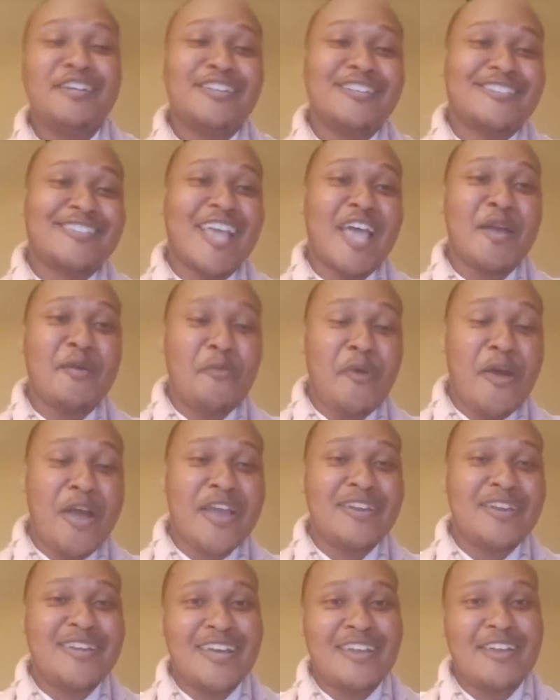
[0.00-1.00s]
The same
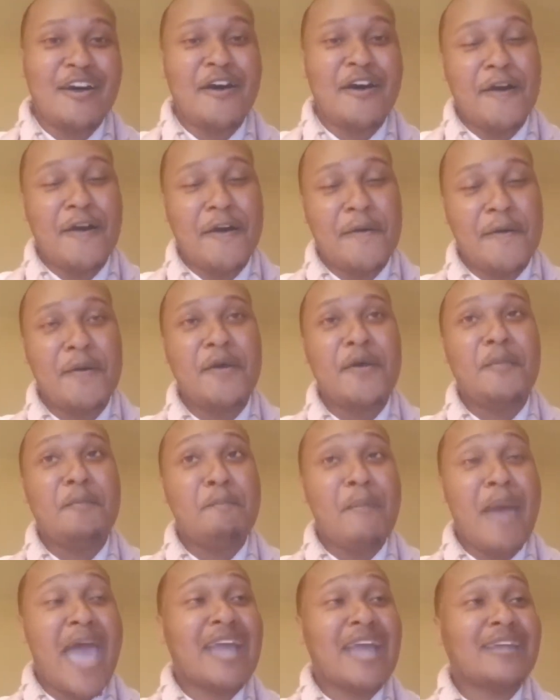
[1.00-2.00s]
way that
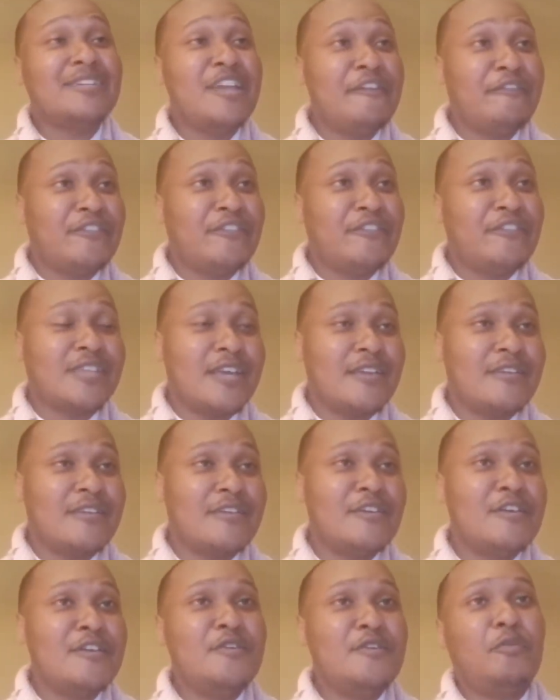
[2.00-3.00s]

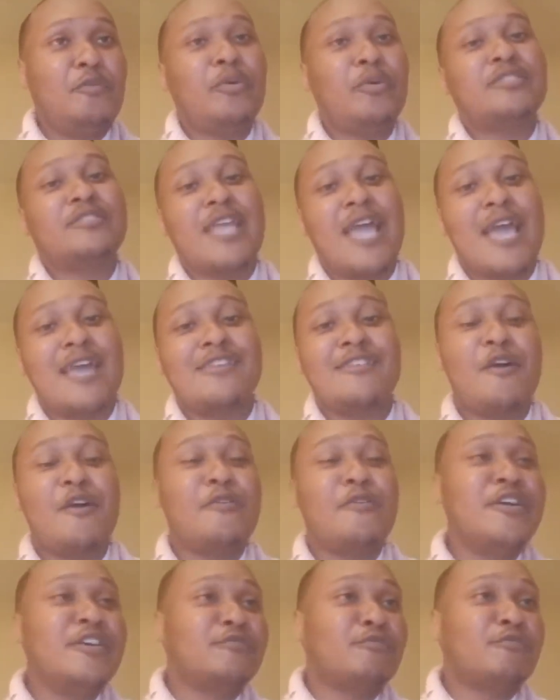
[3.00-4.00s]
Magnificent was standing
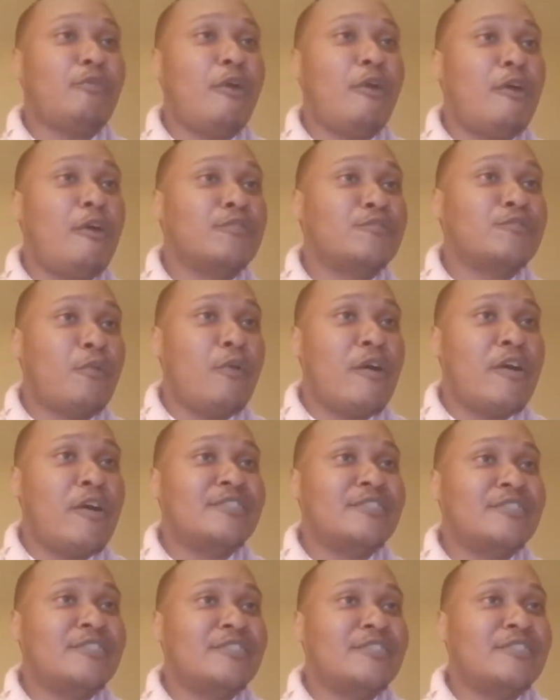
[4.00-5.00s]
on his Rolls
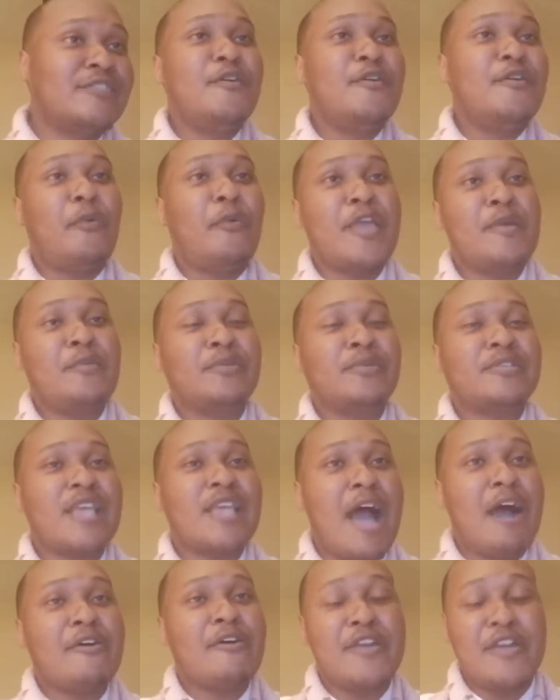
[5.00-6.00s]
Royce when he was
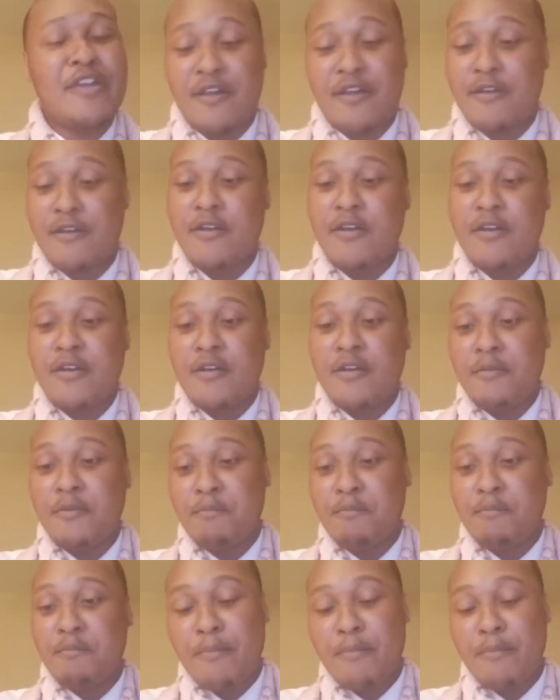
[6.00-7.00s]
out here.
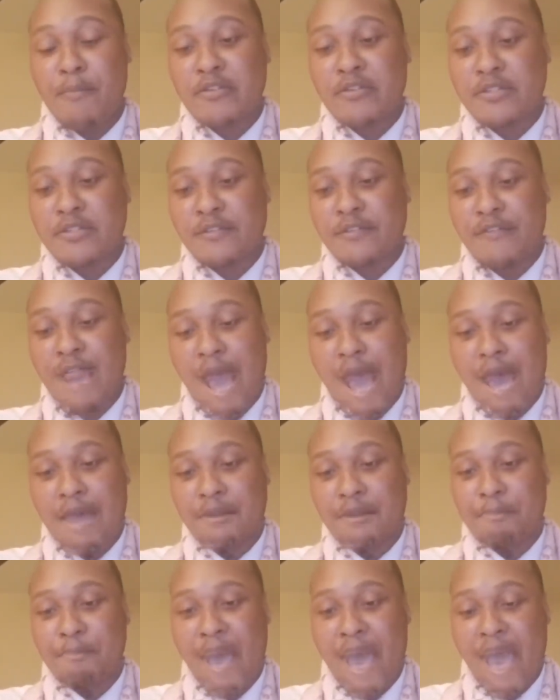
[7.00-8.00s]
May the mercies of
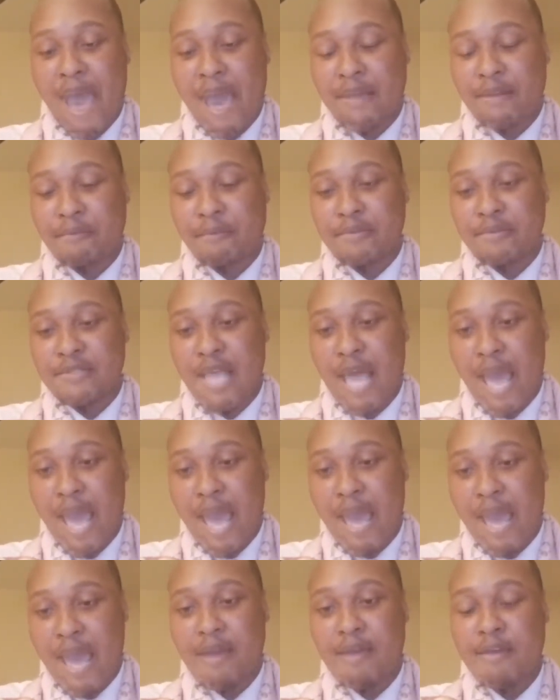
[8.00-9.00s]
God abide and
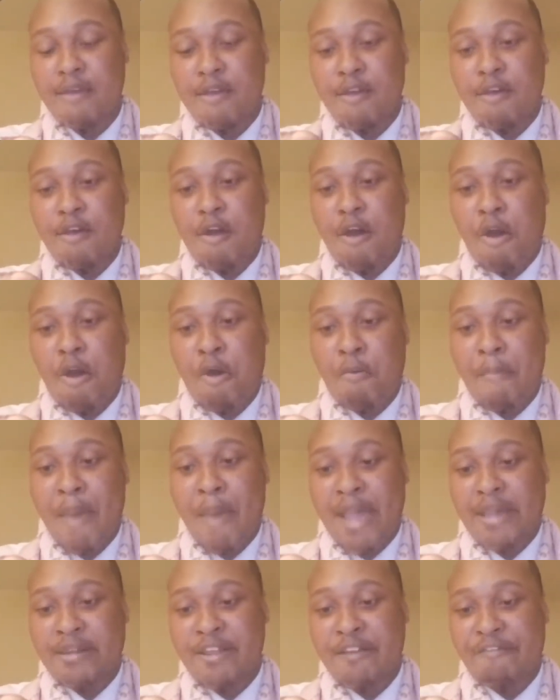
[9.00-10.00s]
reside on
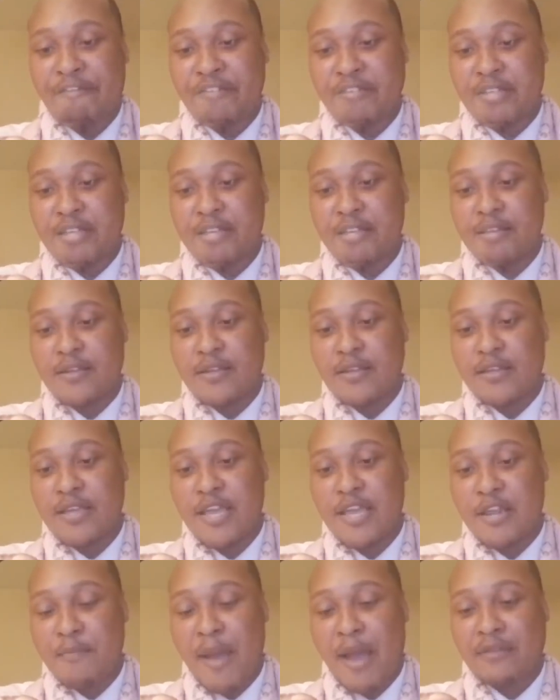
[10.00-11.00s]
Magnificent.
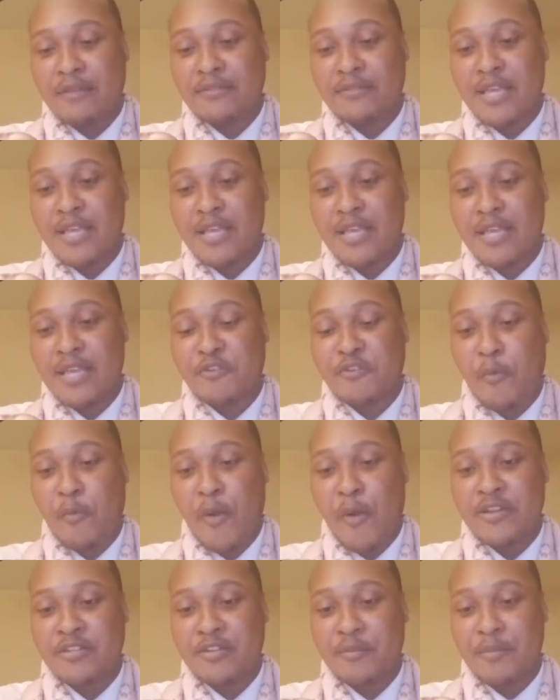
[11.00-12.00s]
Get him out that
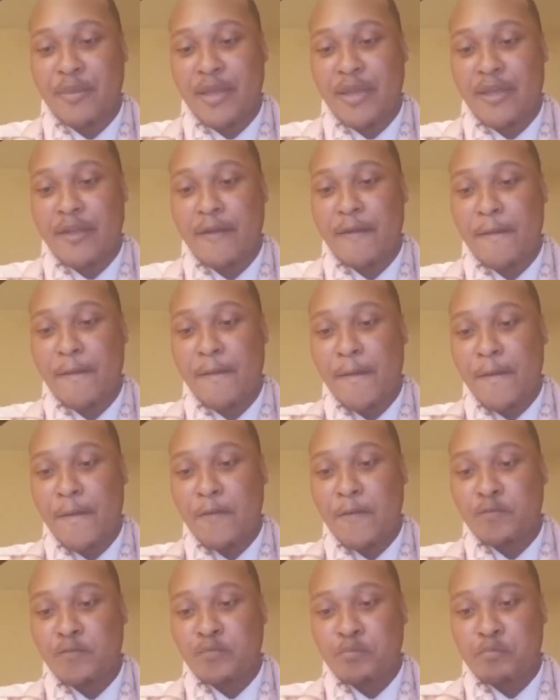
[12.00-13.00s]
situation, man.
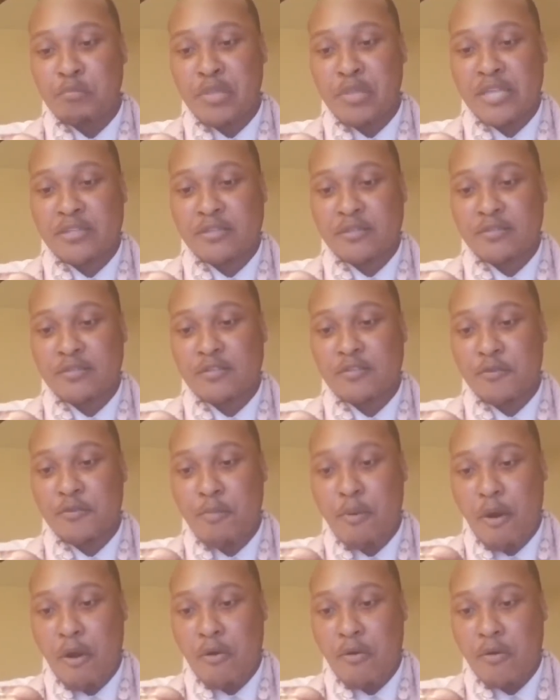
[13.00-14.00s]
Blessings to
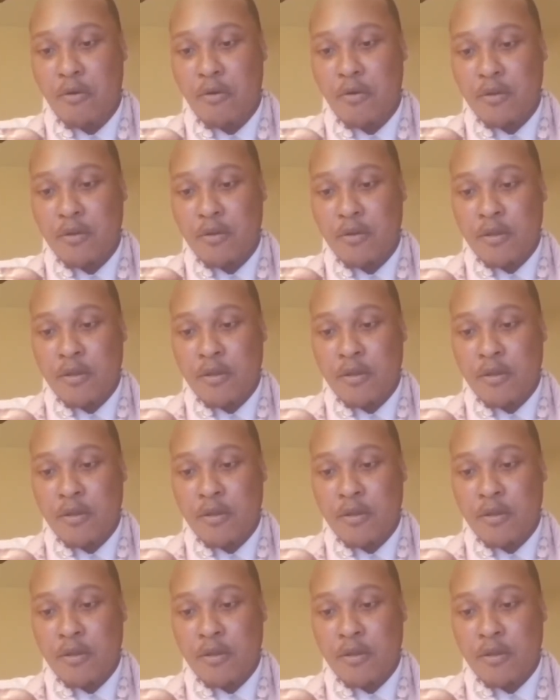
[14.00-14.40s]
bro.